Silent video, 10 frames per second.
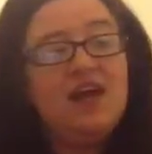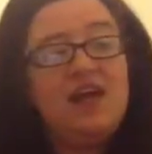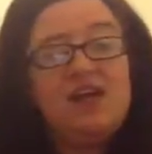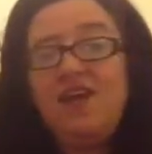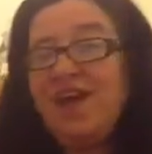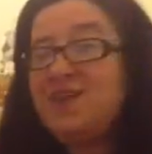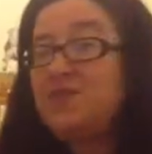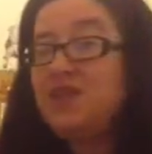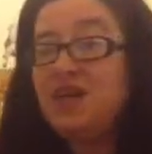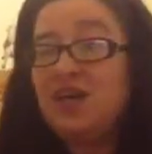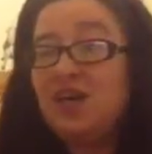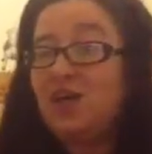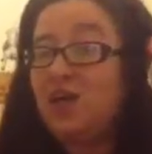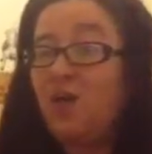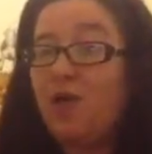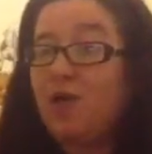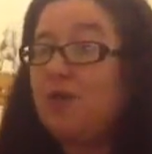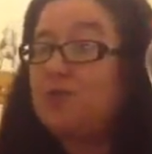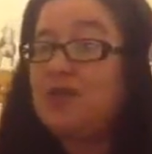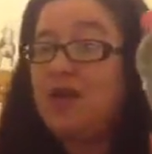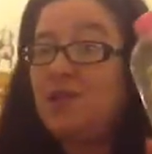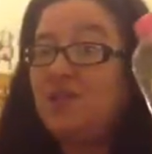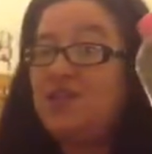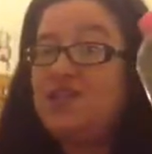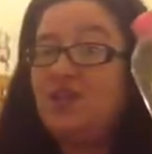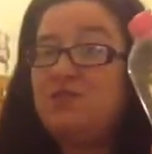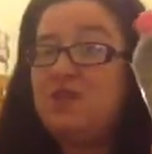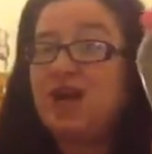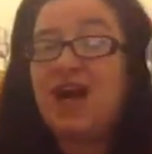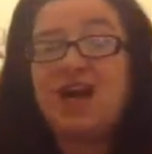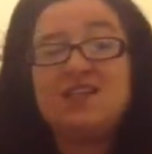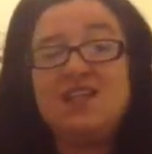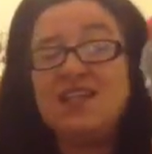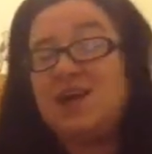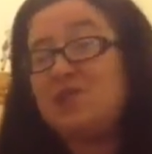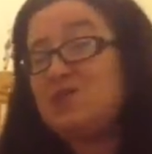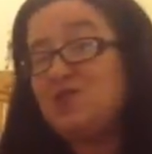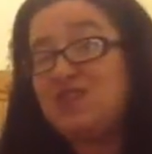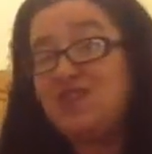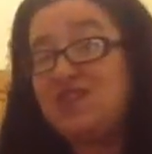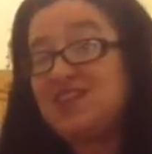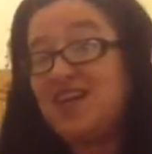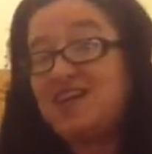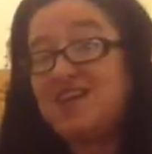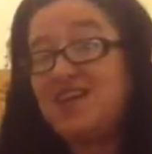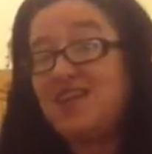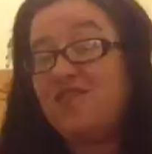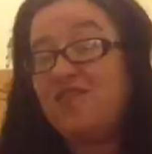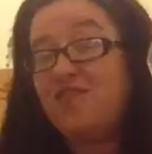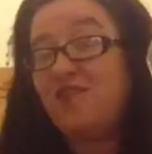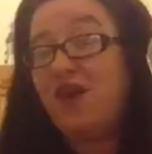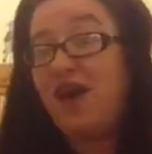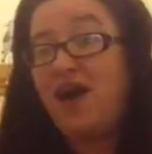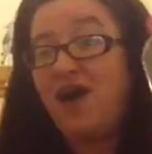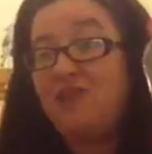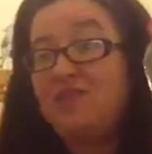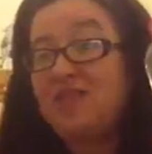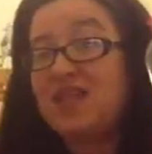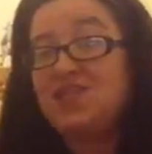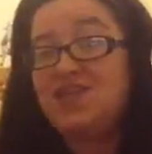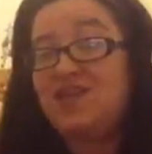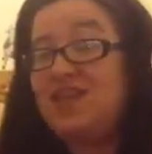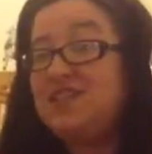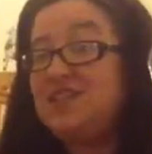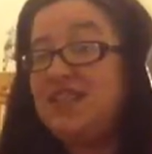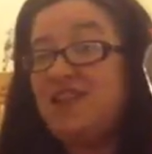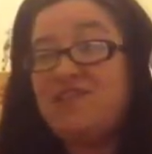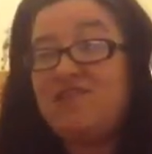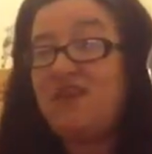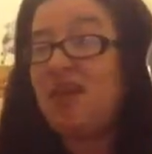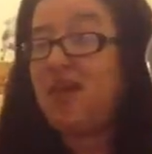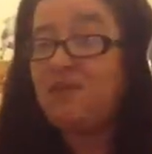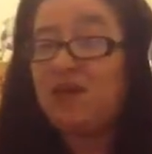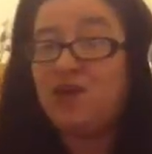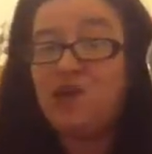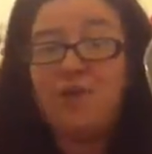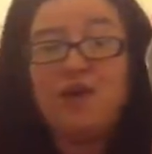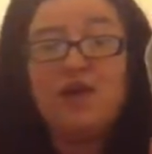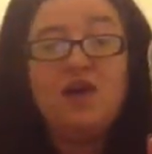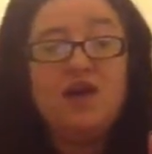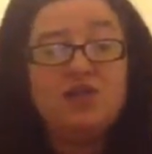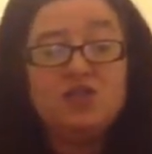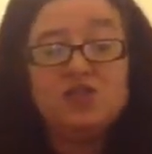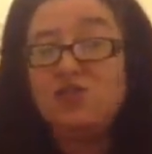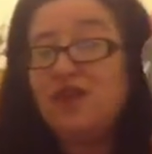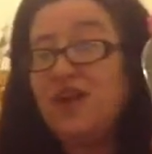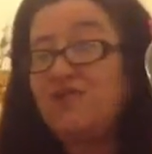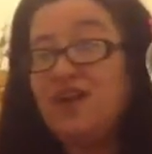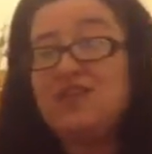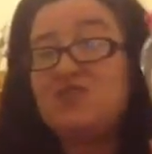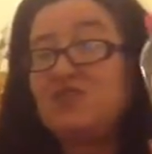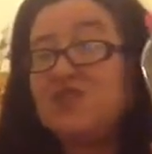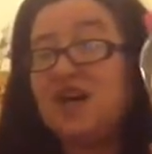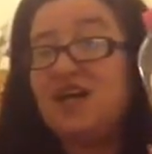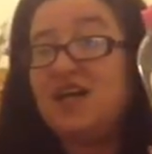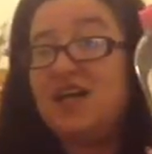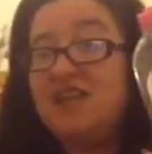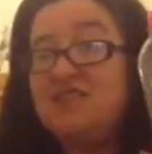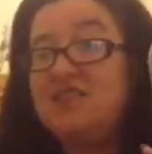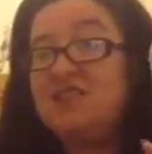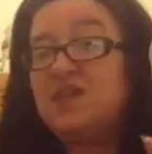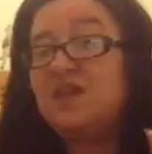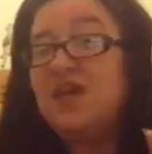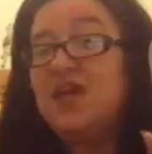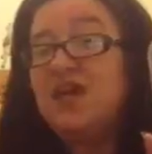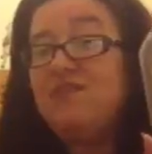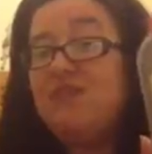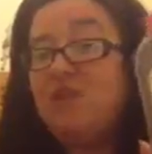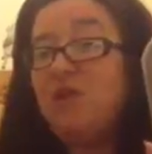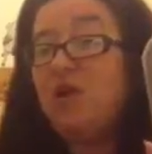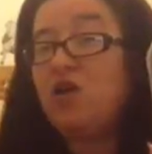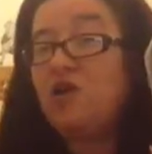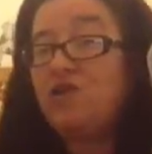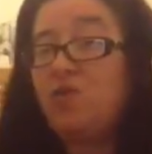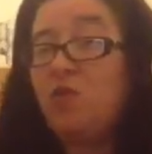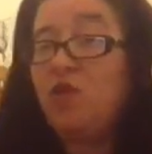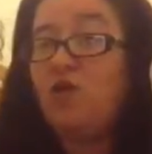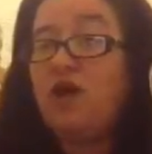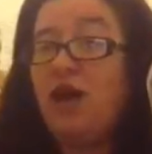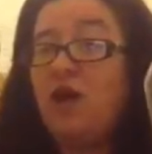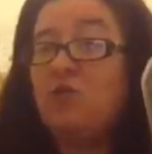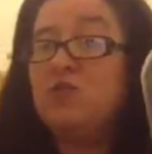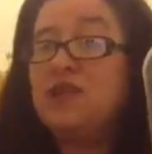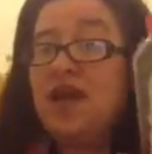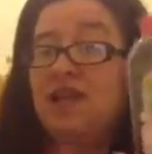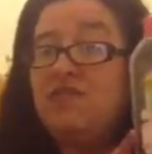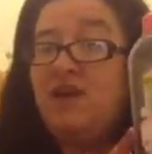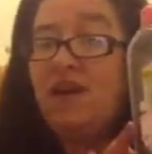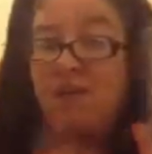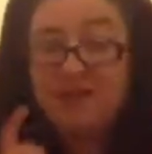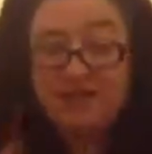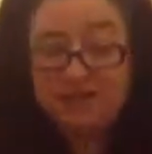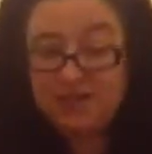You've heard me go on about it in my videos, guys. It is absolutely fantastic for to cleanse your face, to get rid of any eye makeup, to do that first or second cleanse. So if you're in the market for one, I would highly recommend.